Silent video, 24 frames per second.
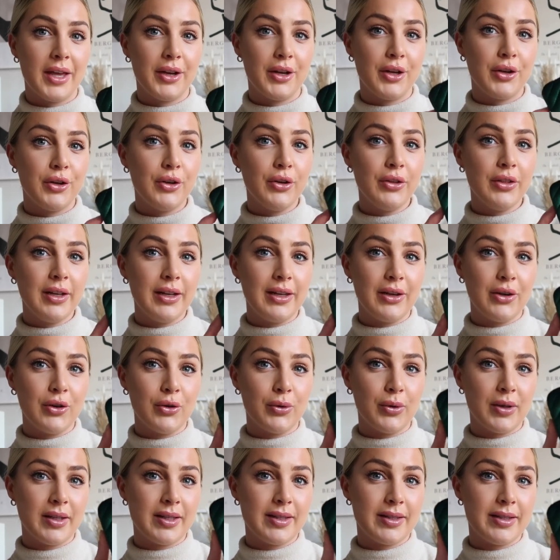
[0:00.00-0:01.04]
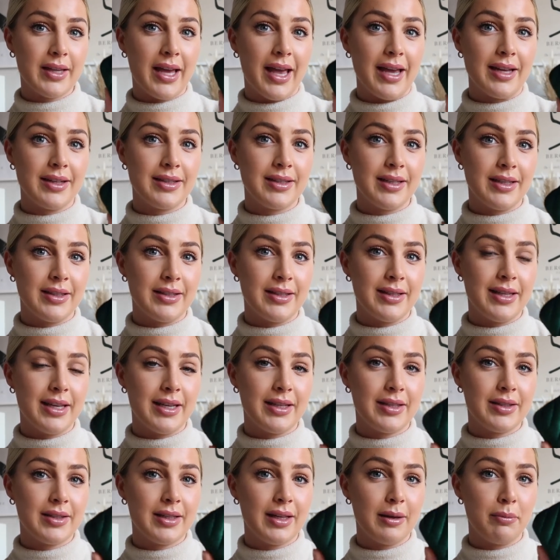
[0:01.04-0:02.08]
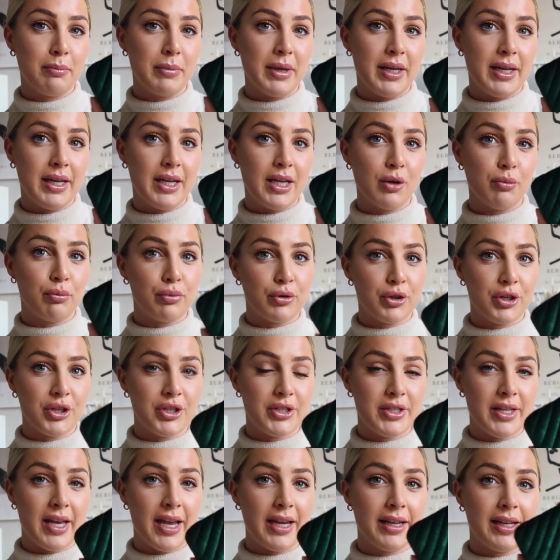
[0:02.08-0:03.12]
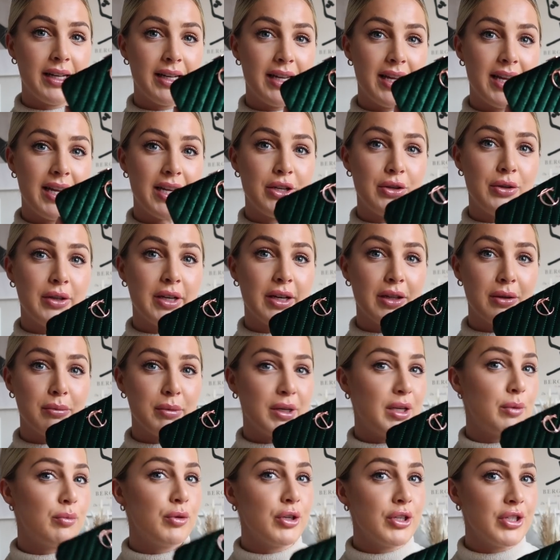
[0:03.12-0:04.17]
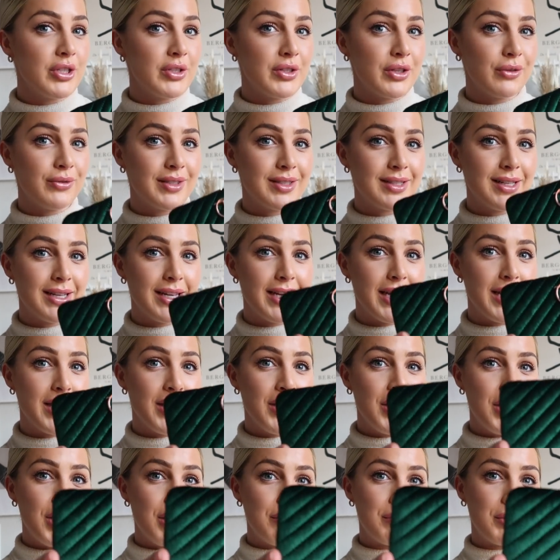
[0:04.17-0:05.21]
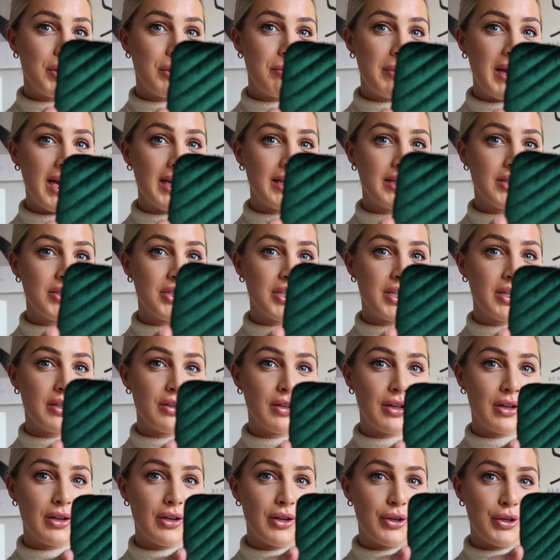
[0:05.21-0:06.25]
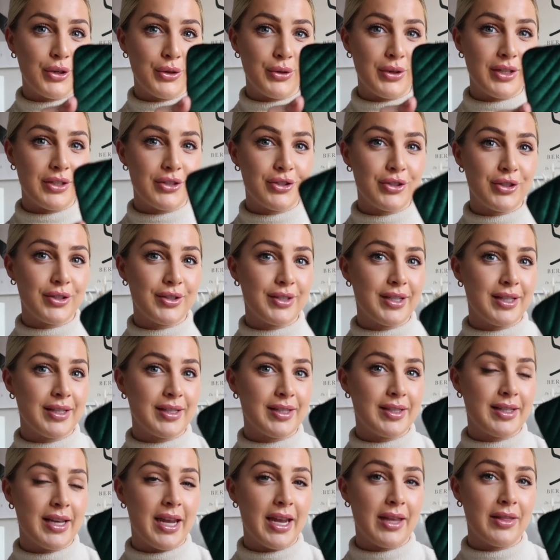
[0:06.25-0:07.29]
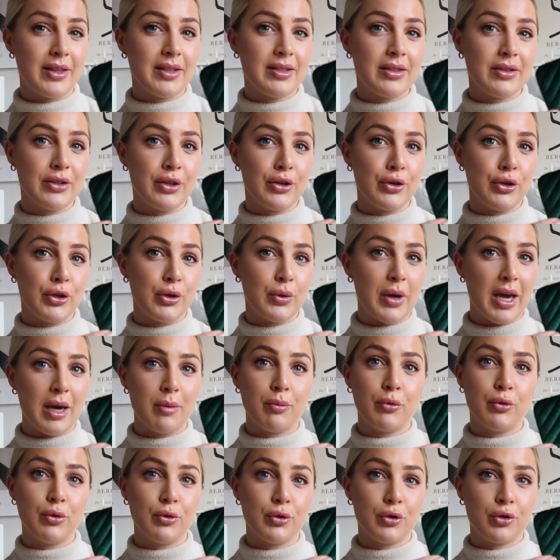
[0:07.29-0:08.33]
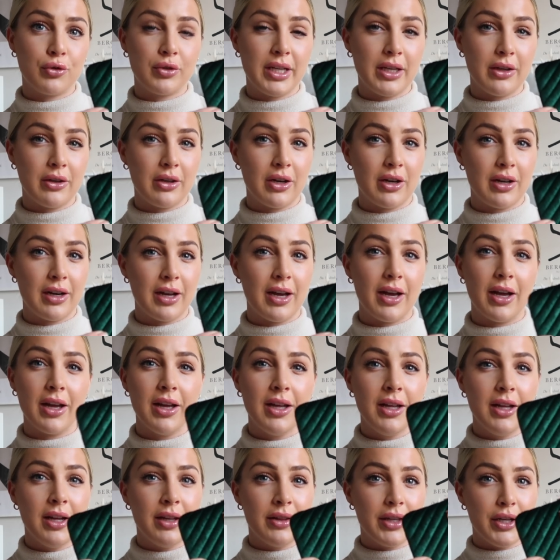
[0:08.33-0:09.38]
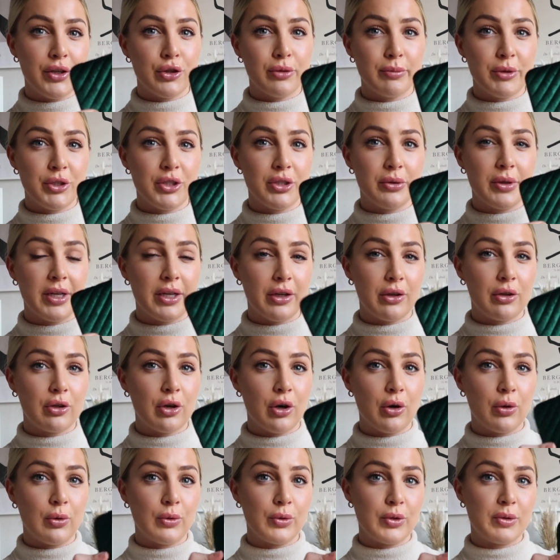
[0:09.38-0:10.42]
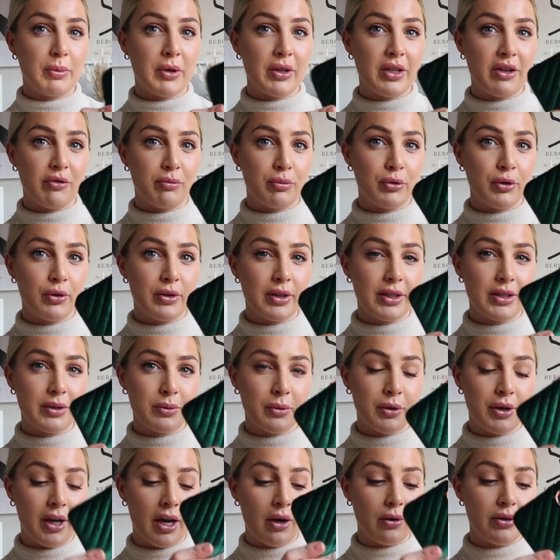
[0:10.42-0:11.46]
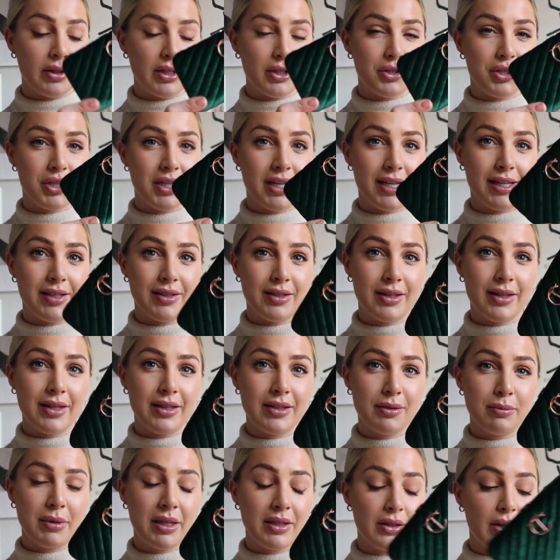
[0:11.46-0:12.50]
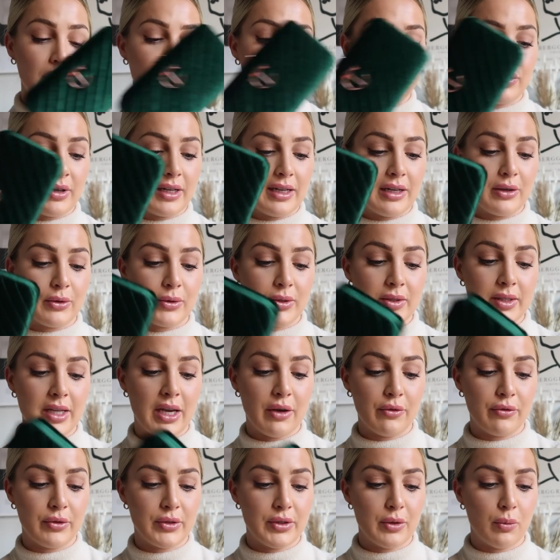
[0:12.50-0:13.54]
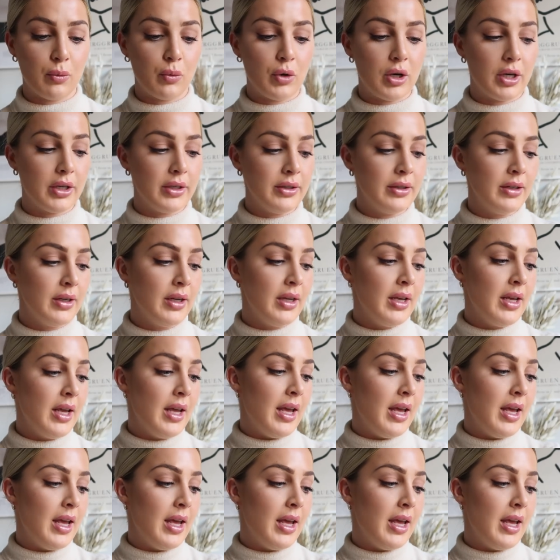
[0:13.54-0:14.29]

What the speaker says: And another little set is this mini brush set, and in here you get the mini brushes obviously, but the packaging alone is just insane. This is the new emerald green colour. They normally do it in a gold, but they've brought this one out this year, so this makes a lovely little set for someone.